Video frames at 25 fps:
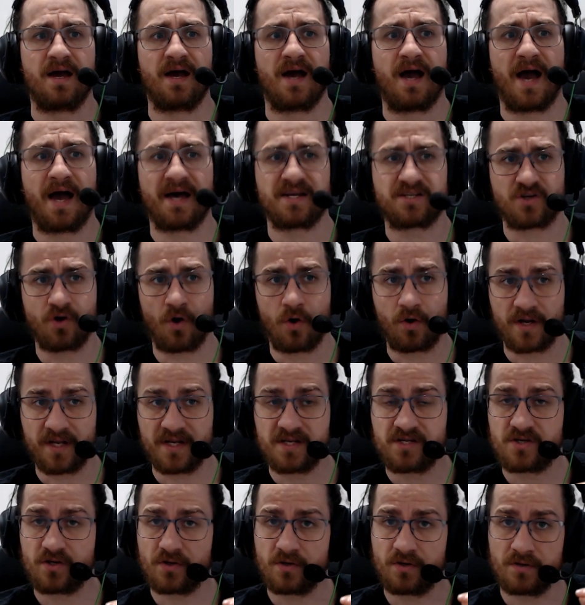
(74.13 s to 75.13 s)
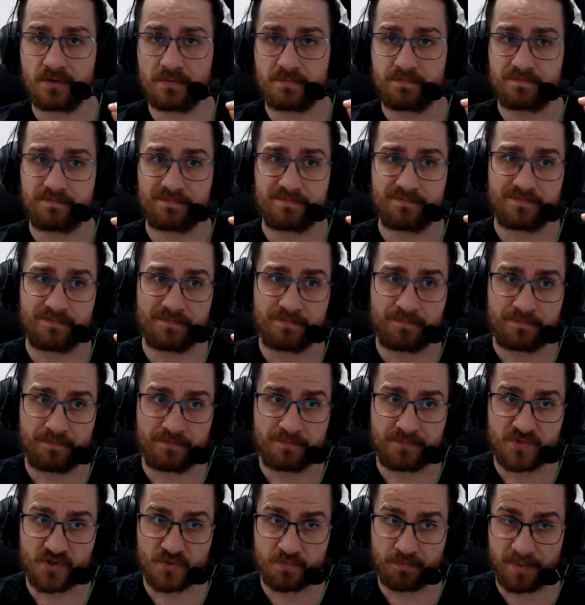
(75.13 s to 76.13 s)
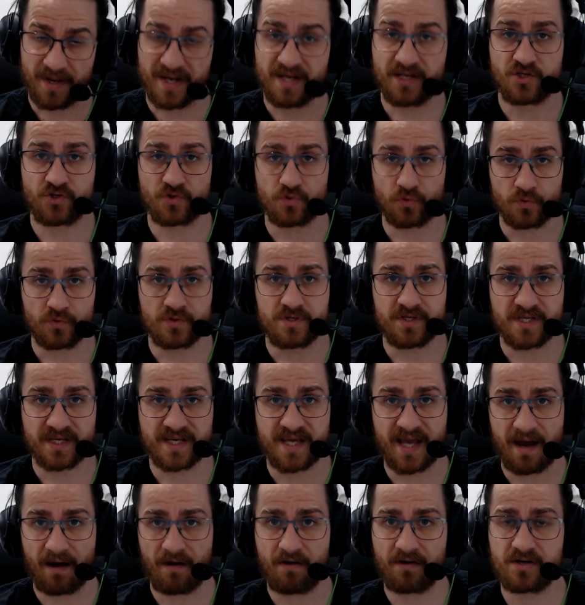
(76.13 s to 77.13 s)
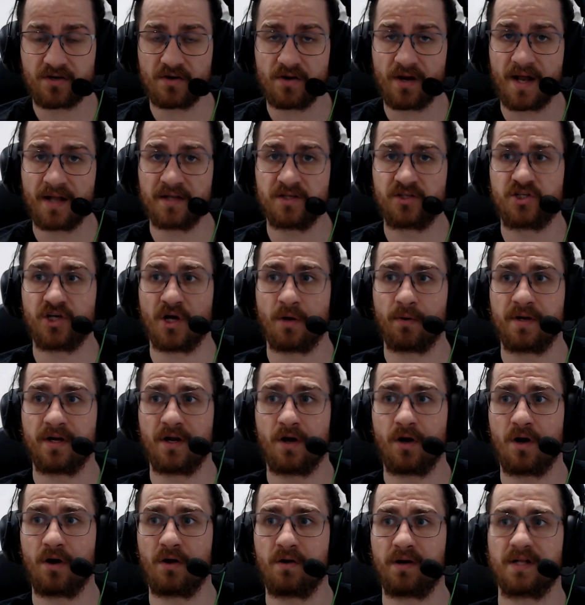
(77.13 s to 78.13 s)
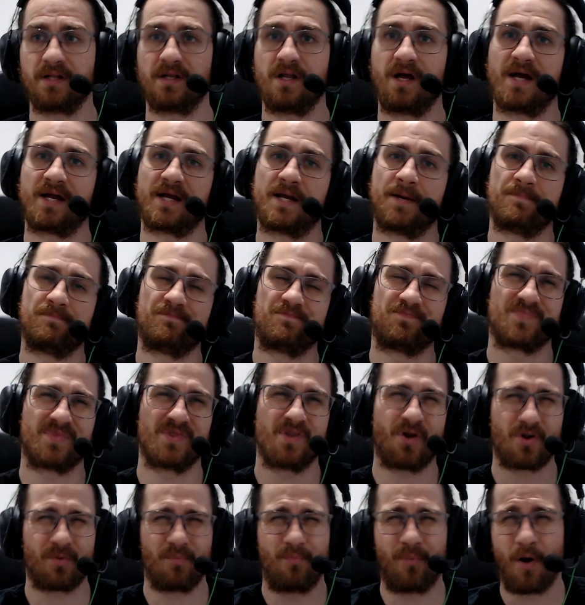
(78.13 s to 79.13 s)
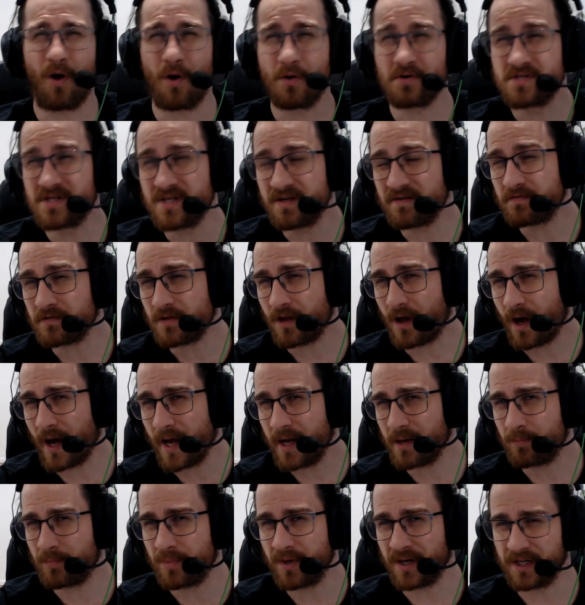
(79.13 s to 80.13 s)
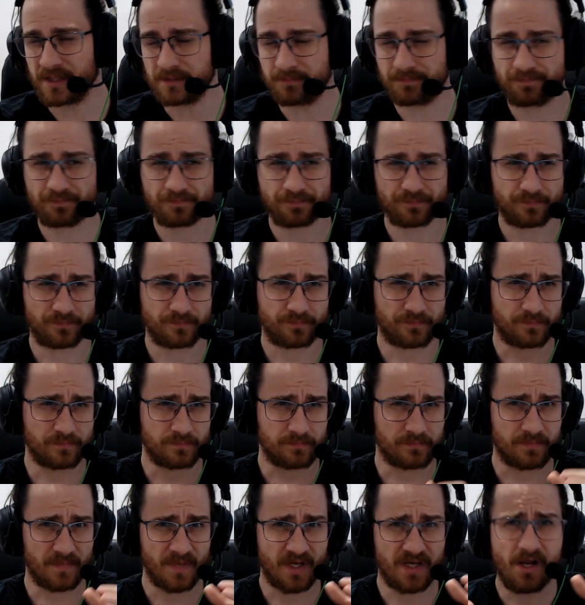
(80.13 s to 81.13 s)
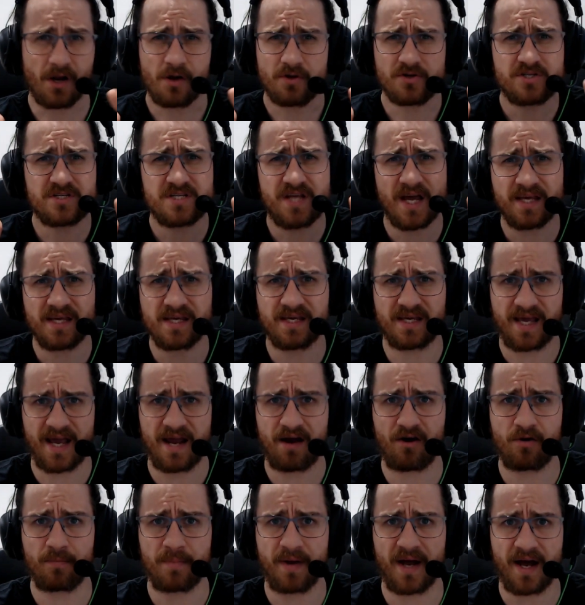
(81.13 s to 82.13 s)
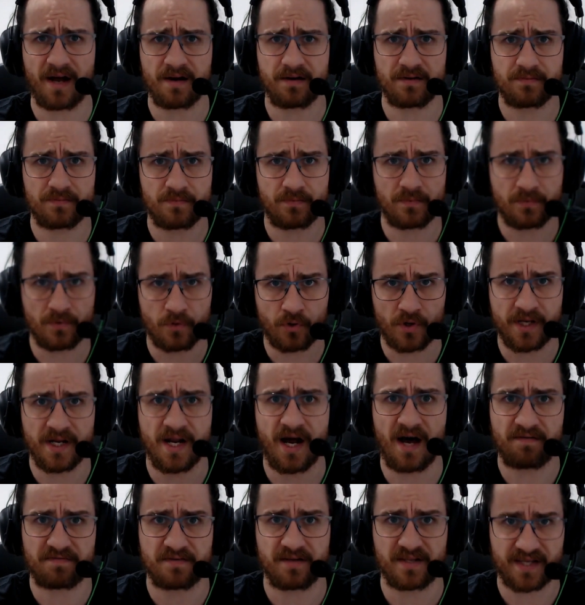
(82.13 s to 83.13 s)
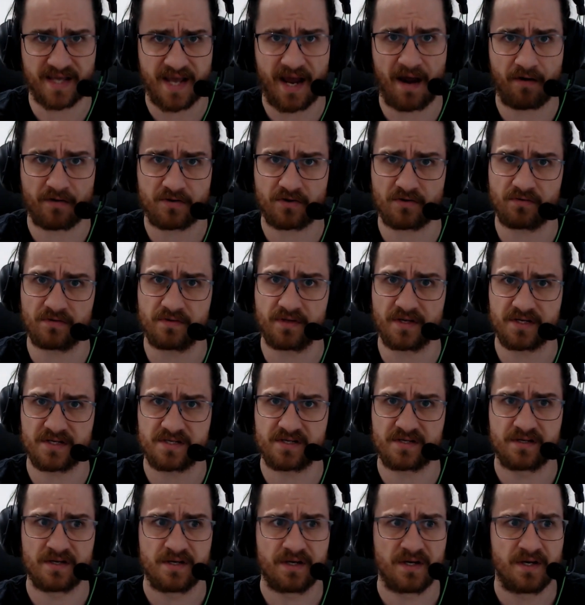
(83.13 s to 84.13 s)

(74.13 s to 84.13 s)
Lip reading: has gone into being true to the character and showing her in, like, not a positive light, but, you know, just taking care about looking after the character in this.